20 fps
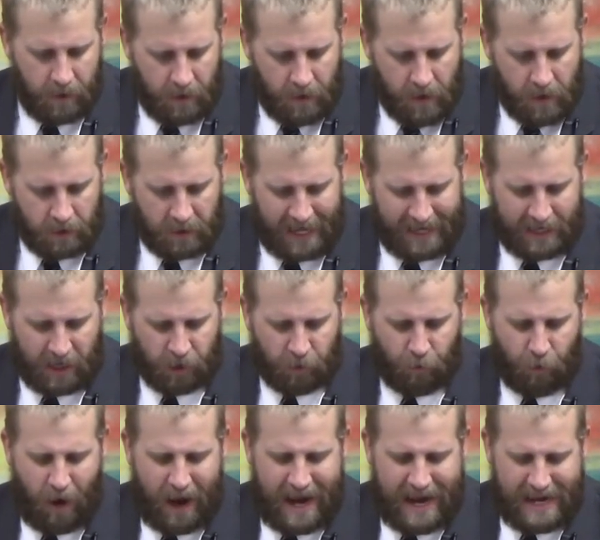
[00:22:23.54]
Like a
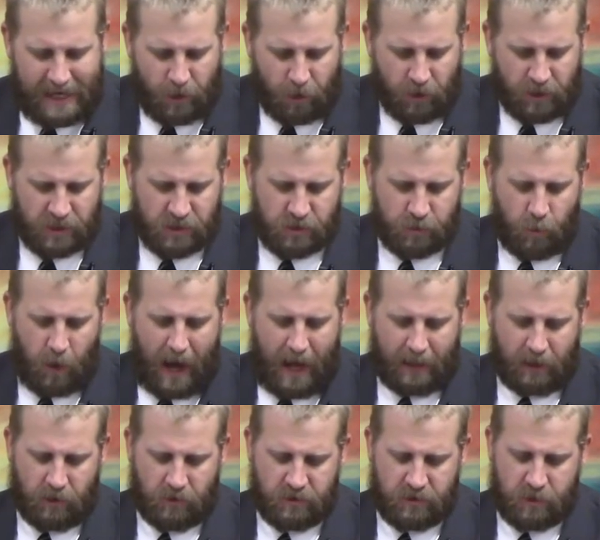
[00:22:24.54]
crane or a
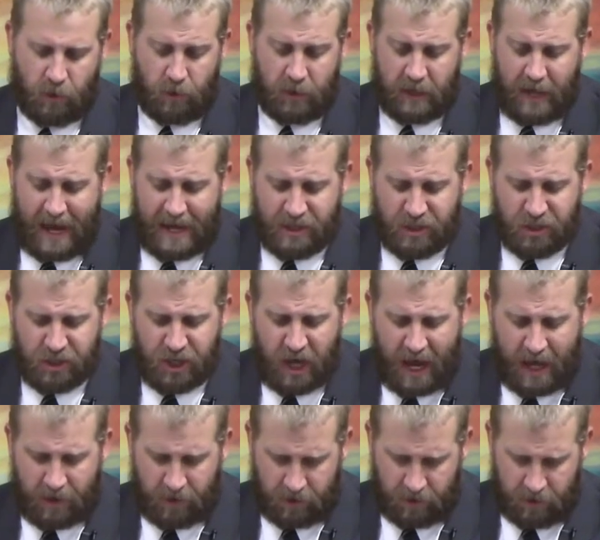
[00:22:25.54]
swallow, so did I
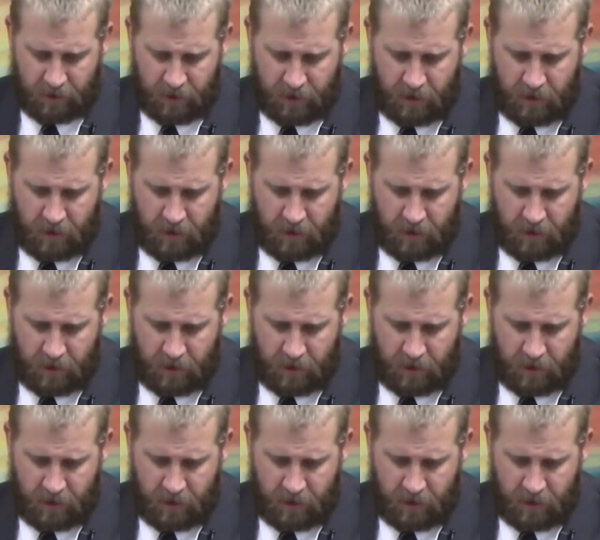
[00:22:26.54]
chatter.